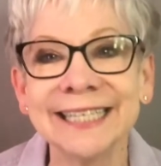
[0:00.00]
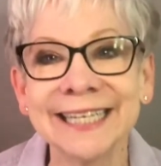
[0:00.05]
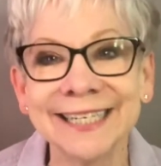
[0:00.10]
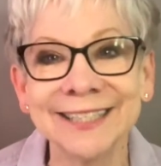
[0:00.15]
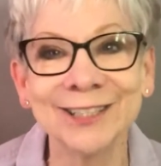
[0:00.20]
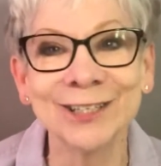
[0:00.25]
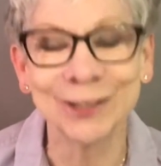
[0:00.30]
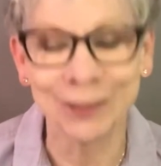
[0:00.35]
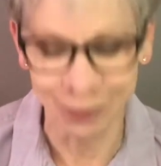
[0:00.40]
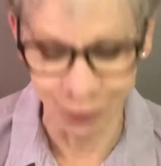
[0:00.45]

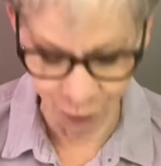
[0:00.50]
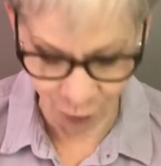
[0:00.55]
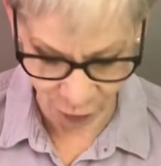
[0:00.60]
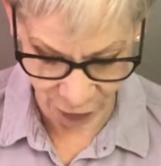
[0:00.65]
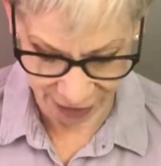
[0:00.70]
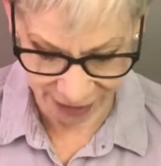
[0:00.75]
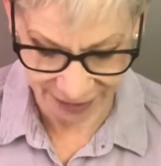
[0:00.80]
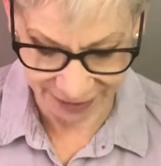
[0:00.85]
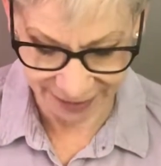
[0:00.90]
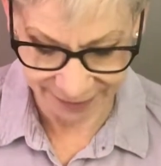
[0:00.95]
in the
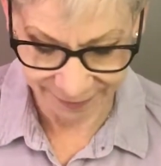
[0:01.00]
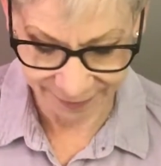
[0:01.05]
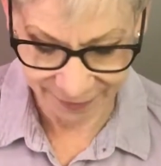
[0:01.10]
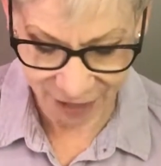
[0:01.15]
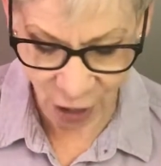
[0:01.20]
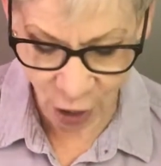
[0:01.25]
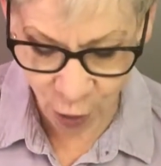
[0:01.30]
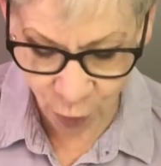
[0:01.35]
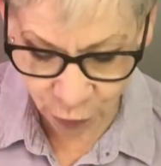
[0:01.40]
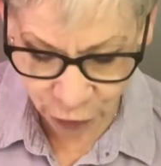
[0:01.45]
Lord,
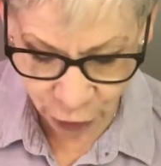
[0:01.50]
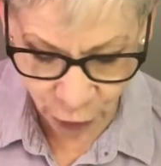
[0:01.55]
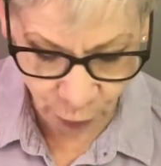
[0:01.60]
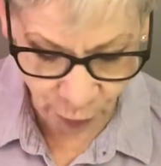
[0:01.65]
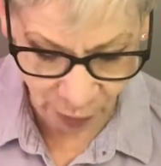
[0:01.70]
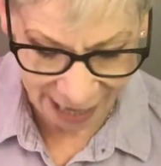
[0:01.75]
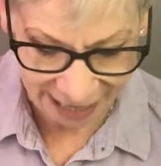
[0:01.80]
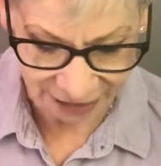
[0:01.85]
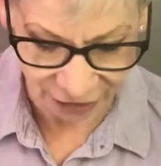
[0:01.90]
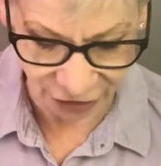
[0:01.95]
O you
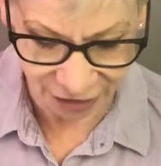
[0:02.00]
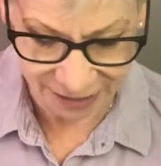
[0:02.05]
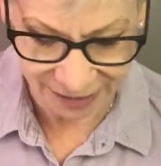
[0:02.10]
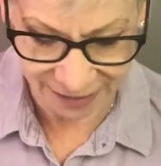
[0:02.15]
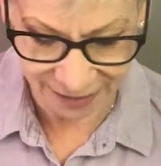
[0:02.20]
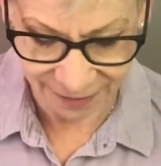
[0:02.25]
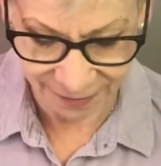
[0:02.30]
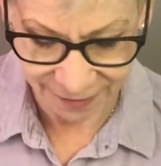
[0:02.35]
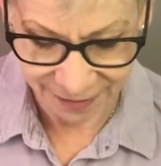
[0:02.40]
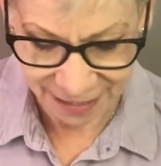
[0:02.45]

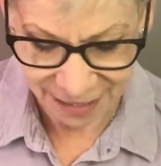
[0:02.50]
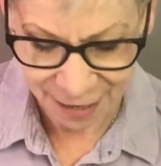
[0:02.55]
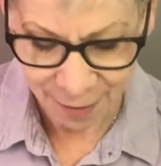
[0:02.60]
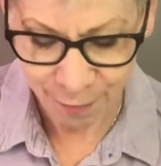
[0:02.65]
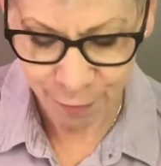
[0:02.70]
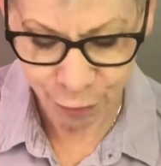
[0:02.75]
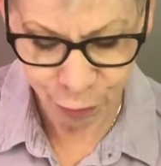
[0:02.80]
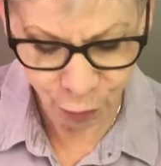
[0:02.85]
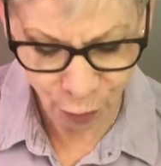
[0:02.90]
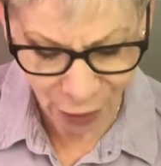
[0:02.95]
righteous.
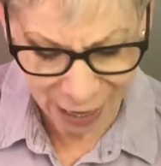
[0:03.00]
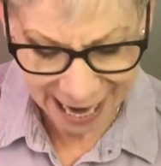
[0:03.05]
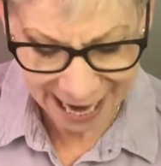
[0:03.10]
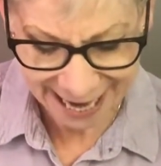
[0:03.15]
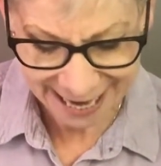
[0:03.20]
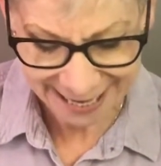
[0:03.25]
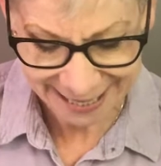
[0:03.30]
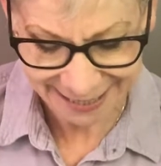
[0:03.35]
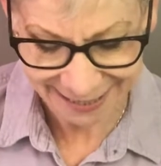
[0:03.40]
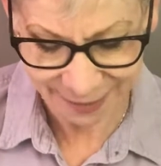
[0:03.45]

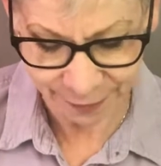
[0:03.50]
Praise